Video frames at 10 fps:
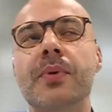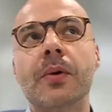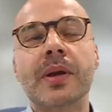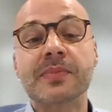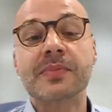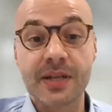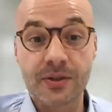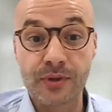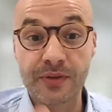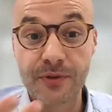problems
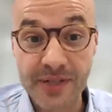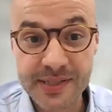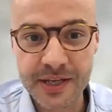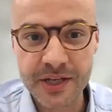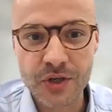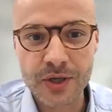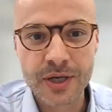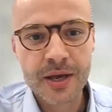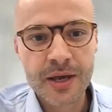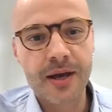linked to deforestation,
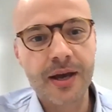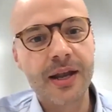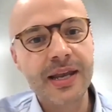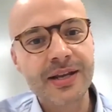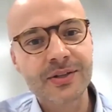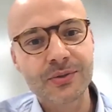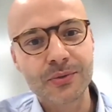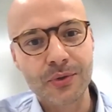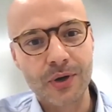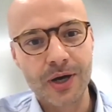linked
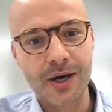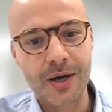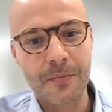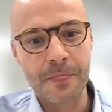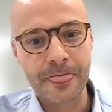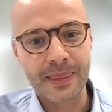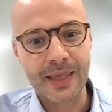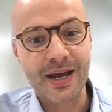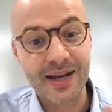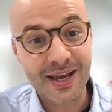to
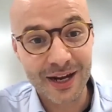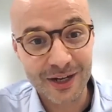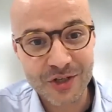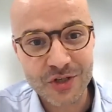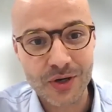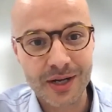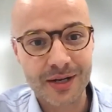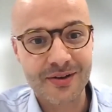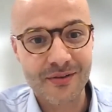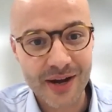
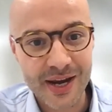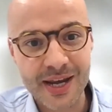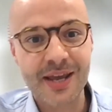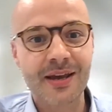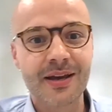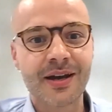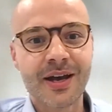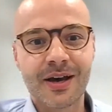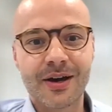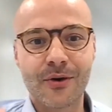agricultural greening,
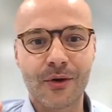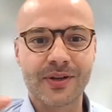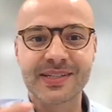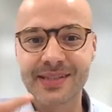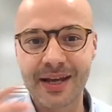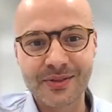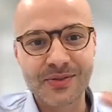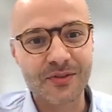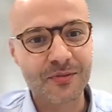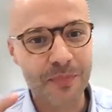or the
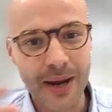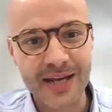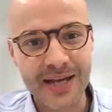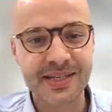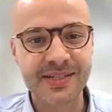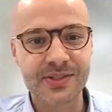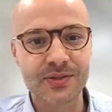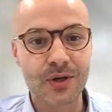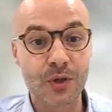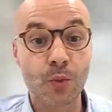status of plants and
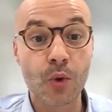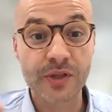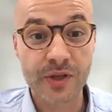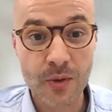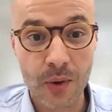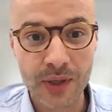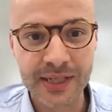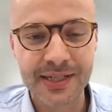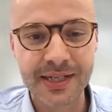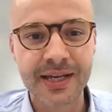so on, water
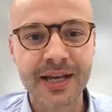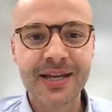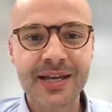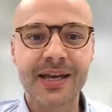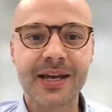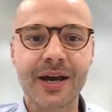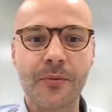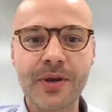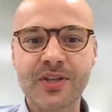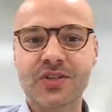quality.
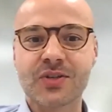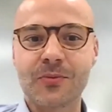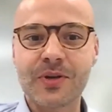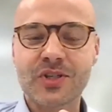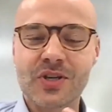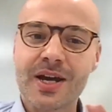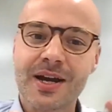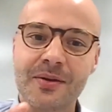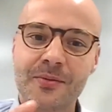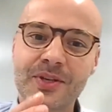Which
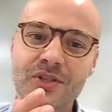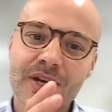are